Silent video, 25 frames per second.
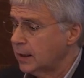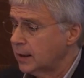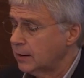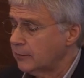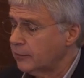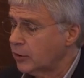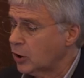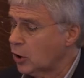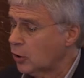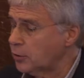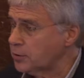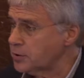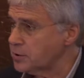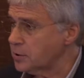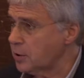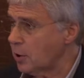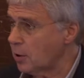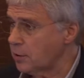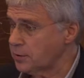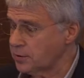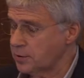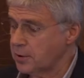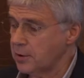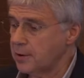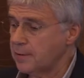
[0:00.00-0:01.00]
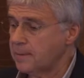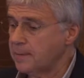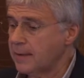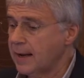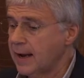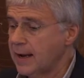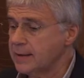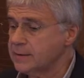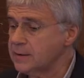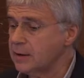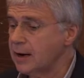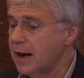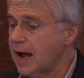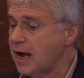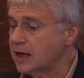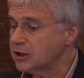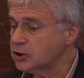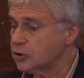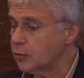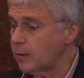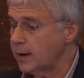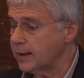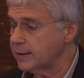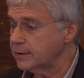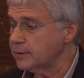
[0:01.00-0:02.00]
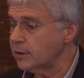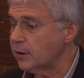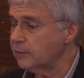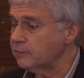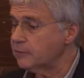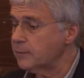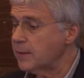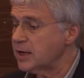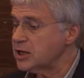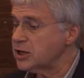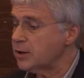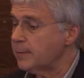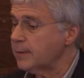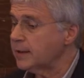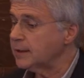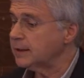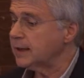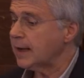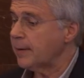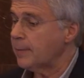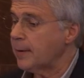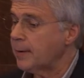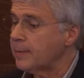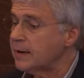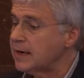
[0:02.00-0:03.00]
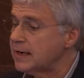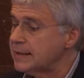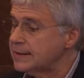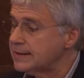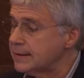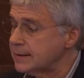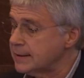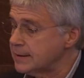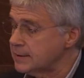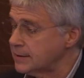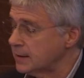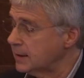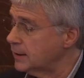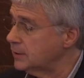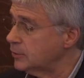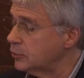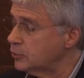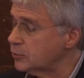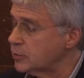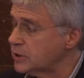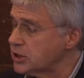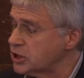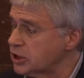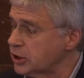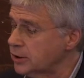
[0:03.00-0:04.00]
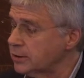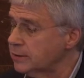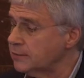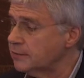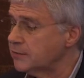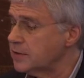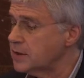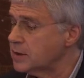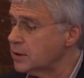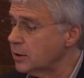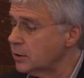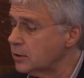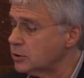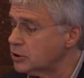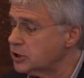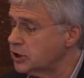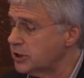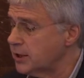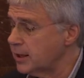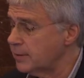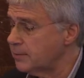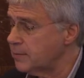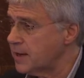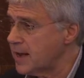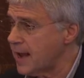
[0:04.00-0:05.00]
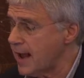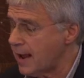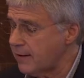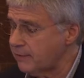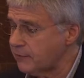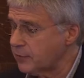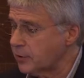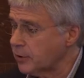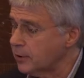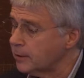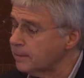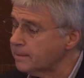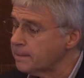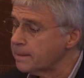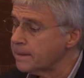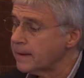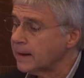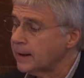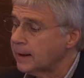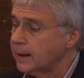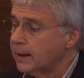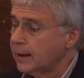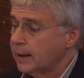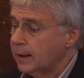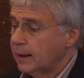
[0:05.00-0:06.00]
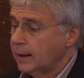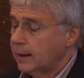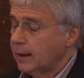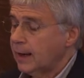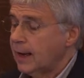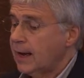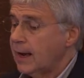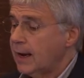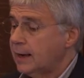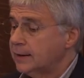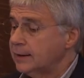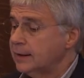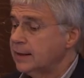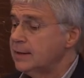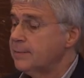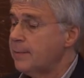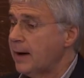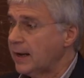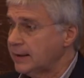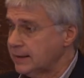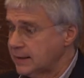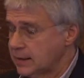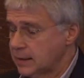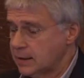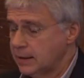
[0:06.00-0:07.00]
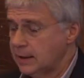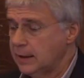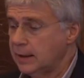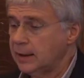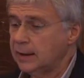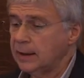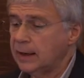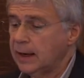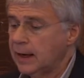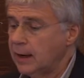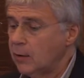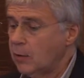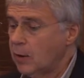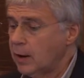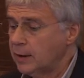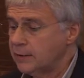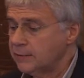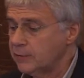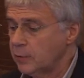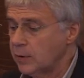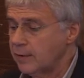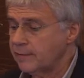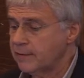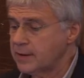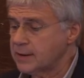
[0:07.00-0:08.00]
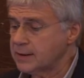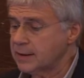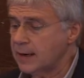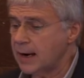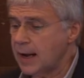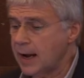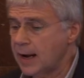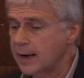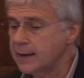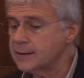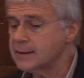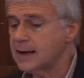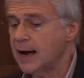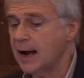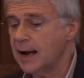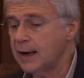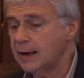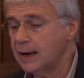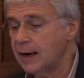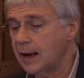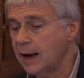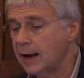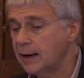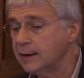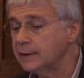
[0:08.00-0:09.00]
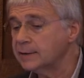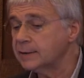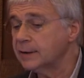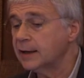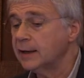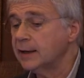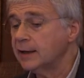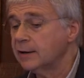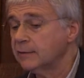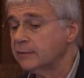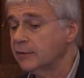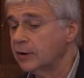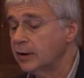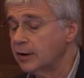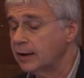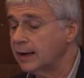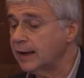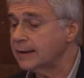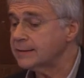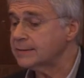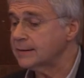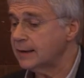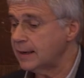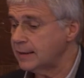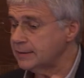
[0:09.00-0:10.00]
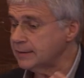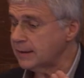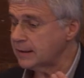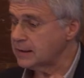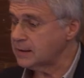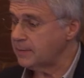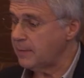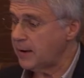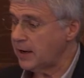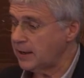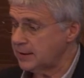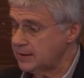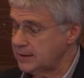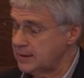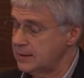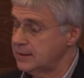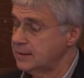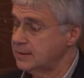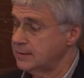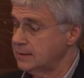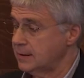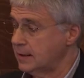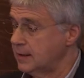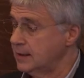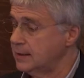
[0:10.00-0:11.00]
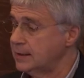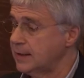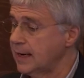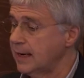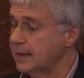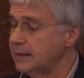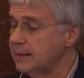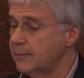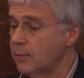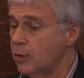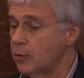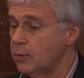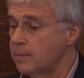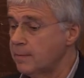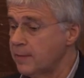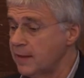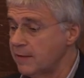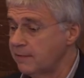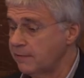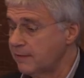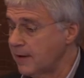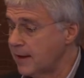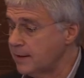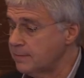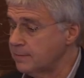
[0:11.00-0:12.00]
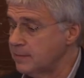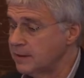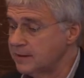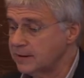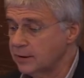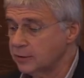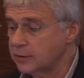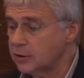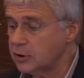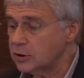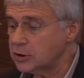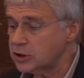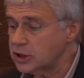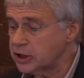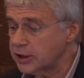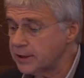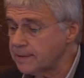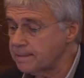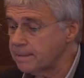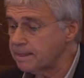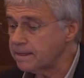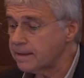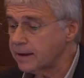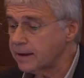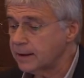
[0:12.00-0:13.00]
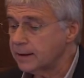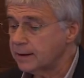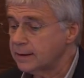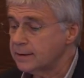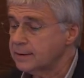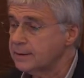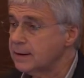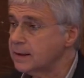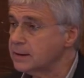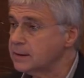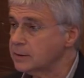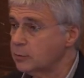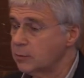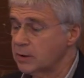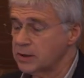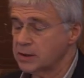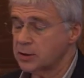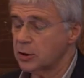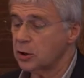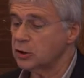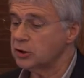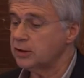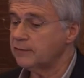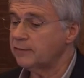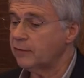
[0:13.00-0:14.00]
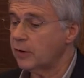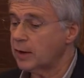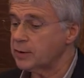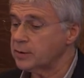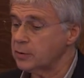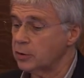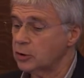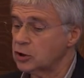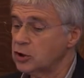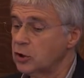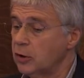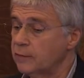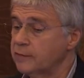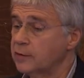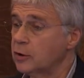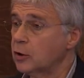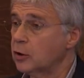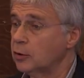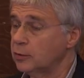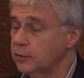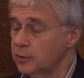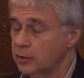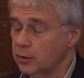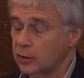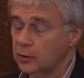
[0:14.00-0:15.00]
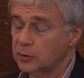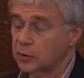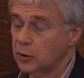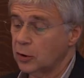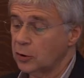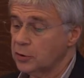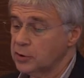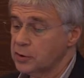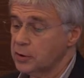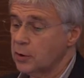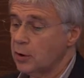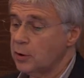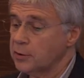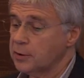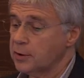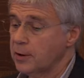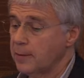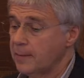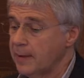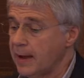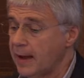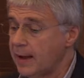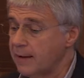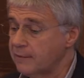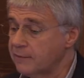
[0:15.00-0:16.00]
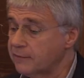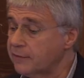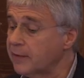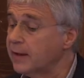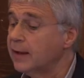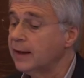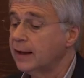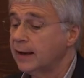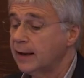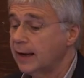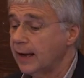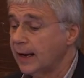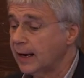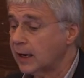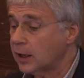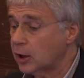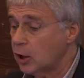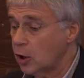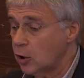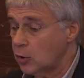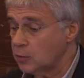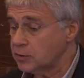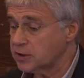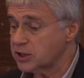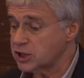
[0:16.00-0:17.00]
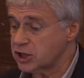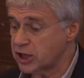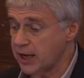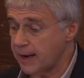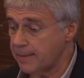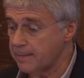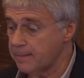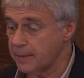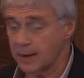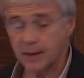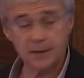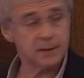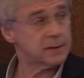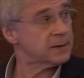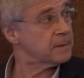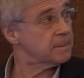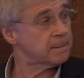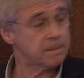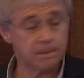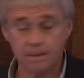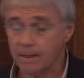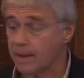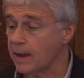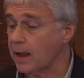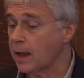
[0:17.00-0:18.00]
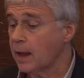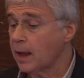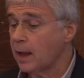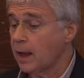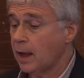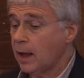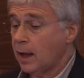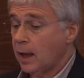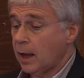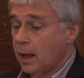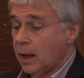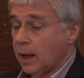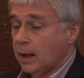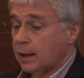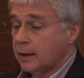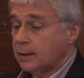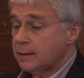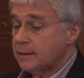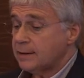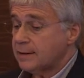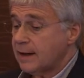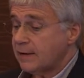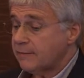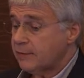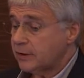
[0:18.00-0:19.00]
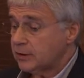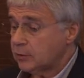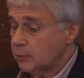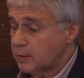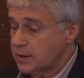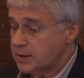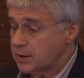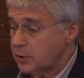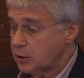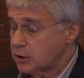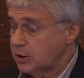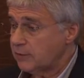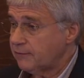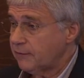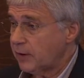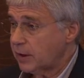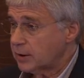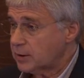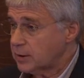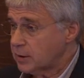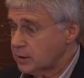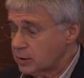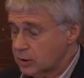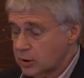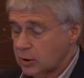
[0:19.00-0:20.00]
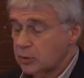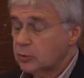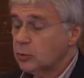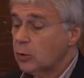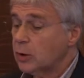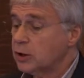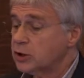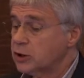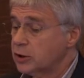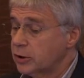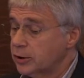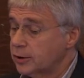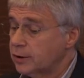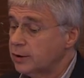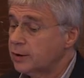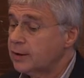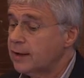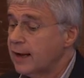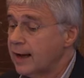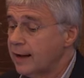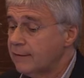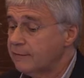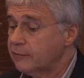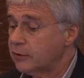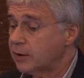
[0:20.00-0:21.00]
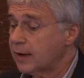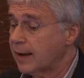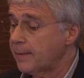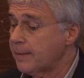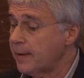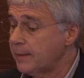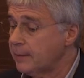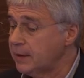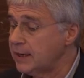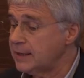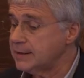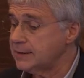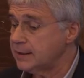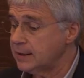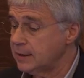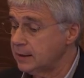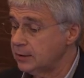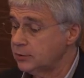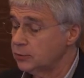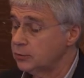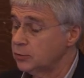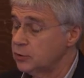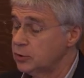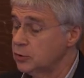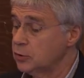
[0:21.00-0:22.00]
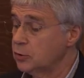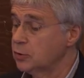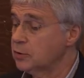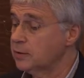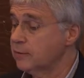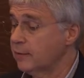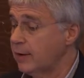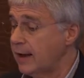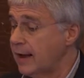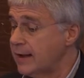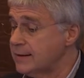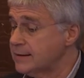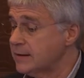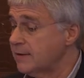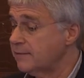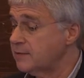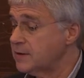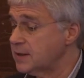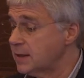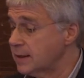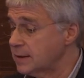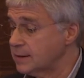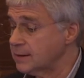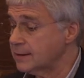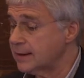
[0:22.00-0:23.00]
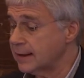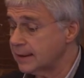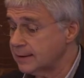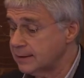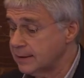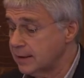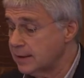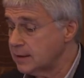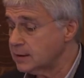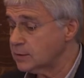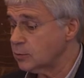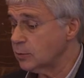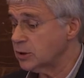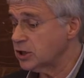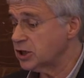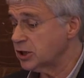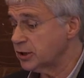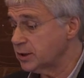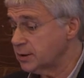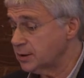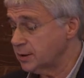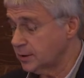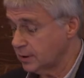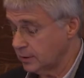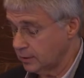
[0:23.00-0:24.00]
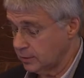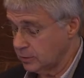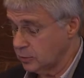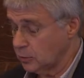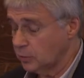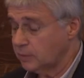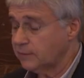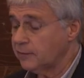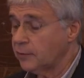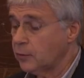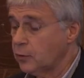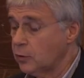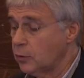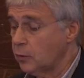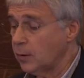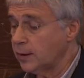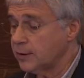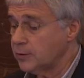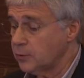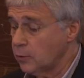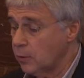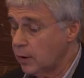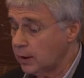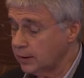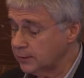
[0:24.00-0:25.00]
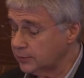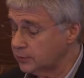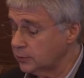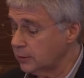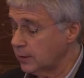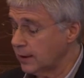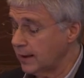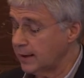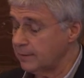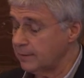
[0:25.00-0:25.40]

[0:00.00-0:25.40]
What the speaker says: The consortium has a large range of measurement capabilities in nutrition, physiology, and behavior. And in particular, I want with this slide highlight the excellent expertise in animal methane methodology. 6 research infrastructures of the consortium have enclosed chambers. 7 research infrastructure have the capability to use the SF6 techniques, which is useful when you want to